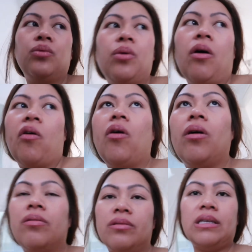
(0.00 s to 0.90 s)
hot
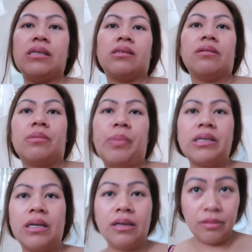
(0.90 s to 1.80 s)
on this,
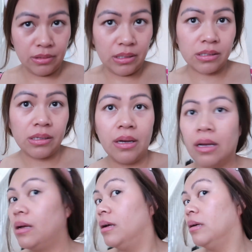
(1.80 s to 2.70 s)
especially on this
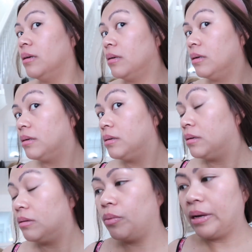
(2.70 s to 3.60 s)

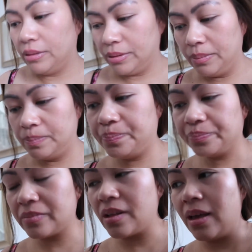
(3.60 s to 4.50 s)
weather.
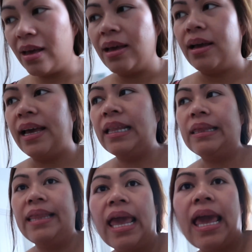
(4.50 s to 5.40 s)
And
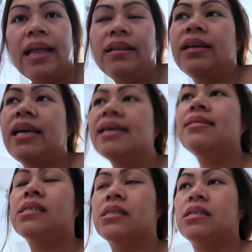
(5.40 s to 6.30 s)
then
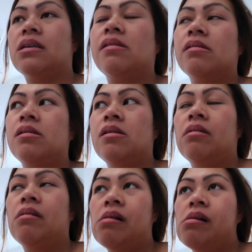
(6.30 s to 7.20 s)
his
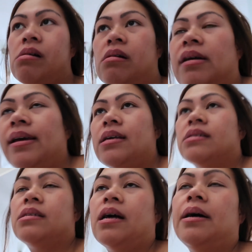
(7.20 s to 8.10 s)
dad,